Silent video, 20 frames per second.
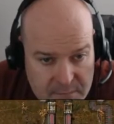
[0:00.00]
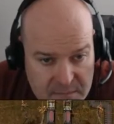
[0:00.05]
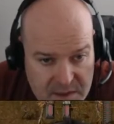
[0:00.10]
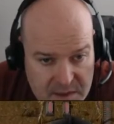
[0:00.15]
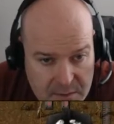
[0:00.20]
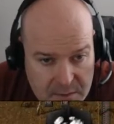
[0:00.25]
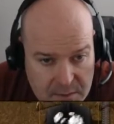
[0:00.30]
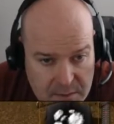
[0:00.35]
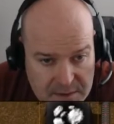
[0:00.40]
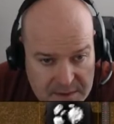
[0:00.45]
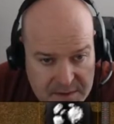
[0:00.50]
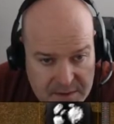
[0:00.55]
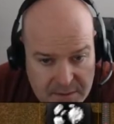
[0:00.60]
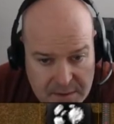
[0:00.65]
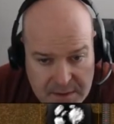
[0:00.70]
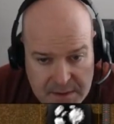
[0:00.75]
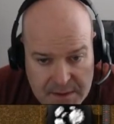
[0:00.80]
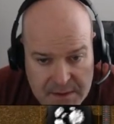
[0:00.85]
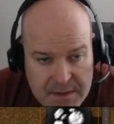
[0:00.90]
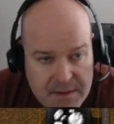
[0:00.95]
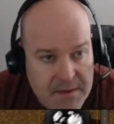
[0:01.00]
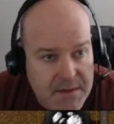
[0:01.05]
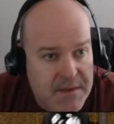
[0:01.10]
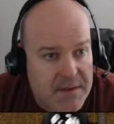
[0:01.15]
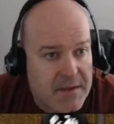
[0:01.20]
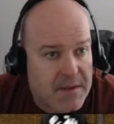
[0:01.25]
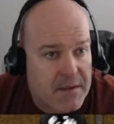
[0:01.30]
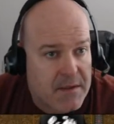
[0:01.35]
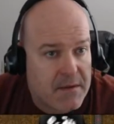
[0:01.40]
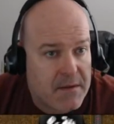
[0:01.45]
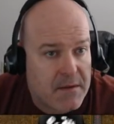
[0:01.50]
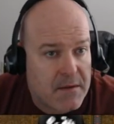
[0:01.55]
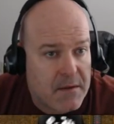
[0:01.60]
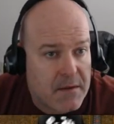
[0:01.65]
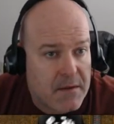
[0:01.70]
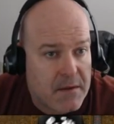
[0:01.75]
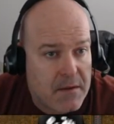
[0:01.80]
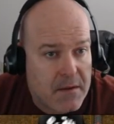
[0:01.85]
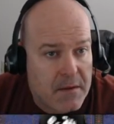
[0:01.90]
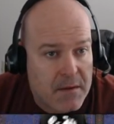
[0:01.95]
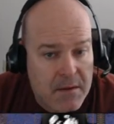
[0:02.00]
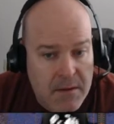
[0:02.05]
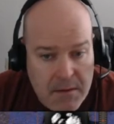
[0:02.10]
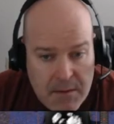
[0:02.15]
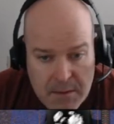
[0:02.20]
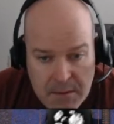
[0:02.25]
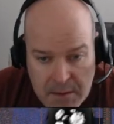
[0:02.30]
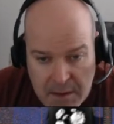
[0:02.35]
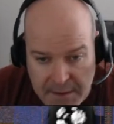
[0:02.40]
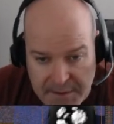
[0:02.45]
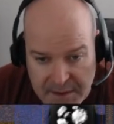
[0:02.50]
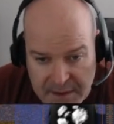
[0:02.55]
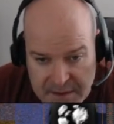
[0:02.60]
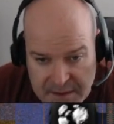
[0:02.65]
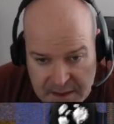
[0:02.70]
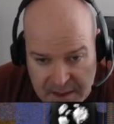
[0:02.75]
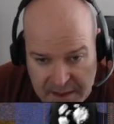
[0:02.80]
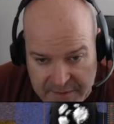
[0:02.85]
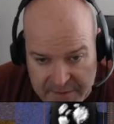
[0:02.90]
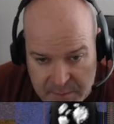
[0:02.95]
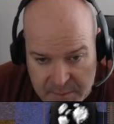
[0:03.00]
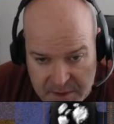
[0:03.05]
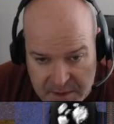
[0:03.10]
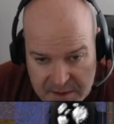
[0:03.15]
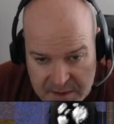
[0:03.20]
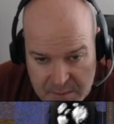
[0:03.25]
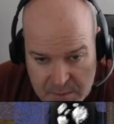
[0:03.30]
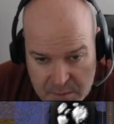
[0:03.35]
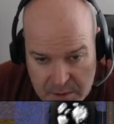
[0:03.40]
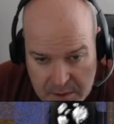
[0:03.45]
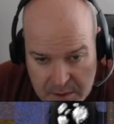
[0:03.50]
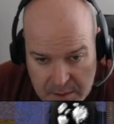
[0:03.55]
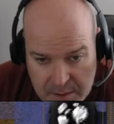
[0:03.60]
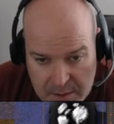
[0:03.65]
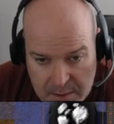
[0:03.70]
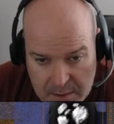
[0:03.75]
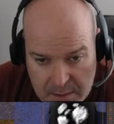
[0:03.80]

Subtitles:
So let's do this. Let's see. I think it's going to have to be this way.